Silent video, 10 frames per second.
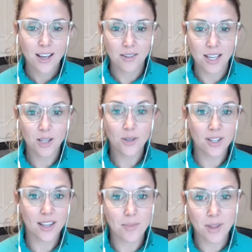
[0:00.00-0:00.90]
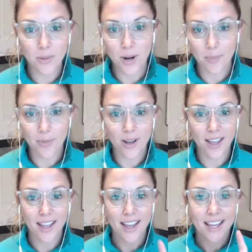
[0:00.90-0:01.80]
We included them in the workbook.
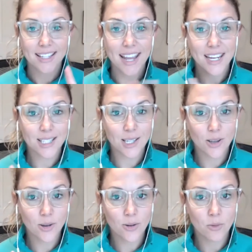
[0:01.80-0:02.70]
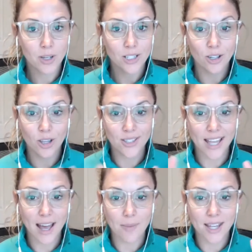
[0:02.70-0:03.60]
Day two, we took those
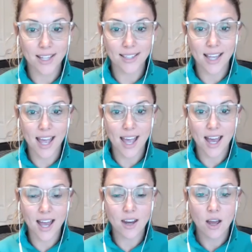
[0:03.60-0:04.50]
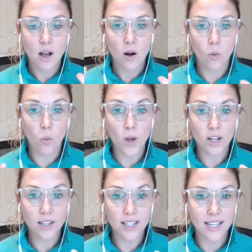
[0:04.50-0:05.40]
habits and
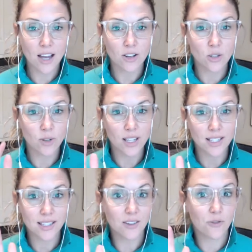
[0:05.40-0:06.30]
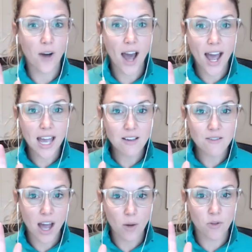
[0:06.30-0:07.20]
whittled it down to a list of five
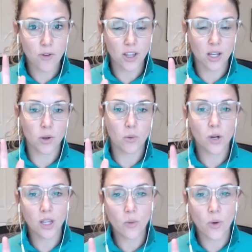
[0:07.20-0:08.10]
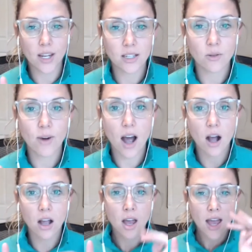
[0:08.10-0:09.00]
that we felt like we really wanted to rock
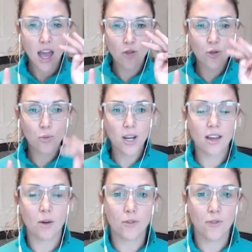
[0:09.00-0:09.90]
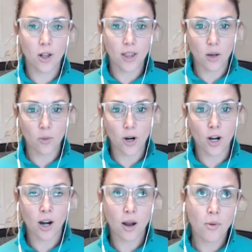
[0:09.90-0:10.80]
and three that we felt like were
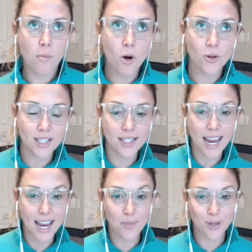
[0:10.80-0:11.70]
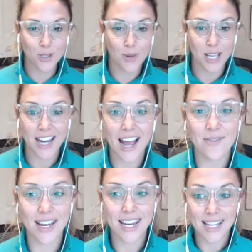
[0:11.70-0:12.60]
the most attainable so we could have
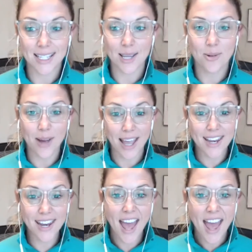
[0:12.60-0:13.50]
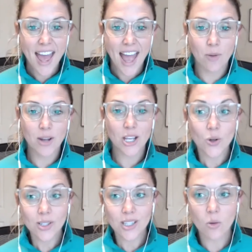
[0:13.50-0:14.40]
an easy win and we
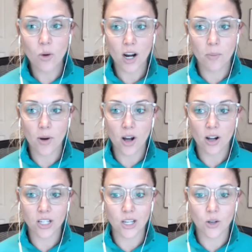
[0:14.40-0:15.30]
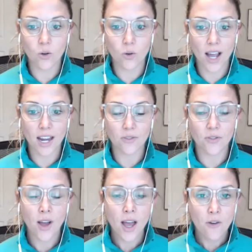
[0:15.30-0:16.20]
use the workbook to kind of
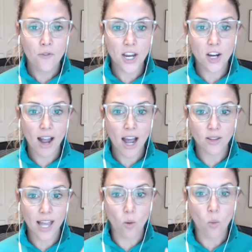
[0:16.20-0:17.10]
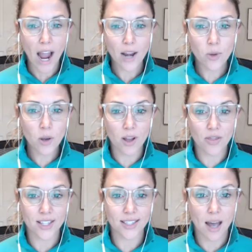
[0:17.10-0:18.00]
figure out like why do we want
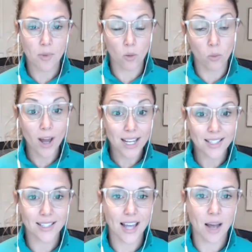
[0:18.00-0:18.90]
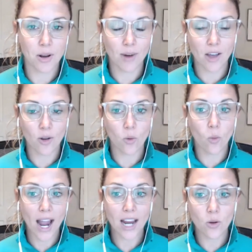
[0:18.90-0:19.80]
this habit or what is this habit rather
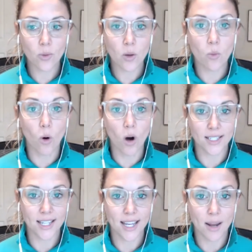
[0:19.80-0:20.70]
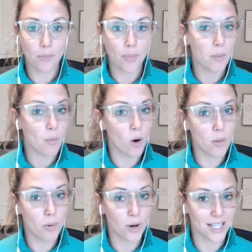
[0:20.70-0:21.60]
why do we want it but more
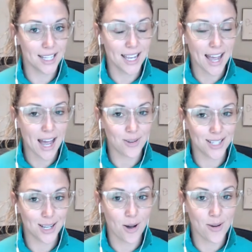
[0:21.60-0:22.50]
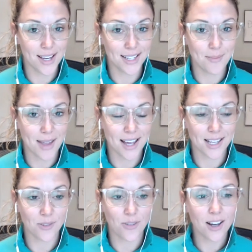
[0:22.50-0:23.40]
importantly how's it going to make
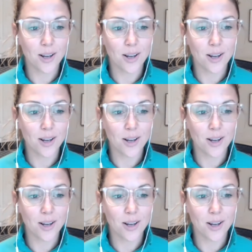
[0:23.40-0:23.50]
us feel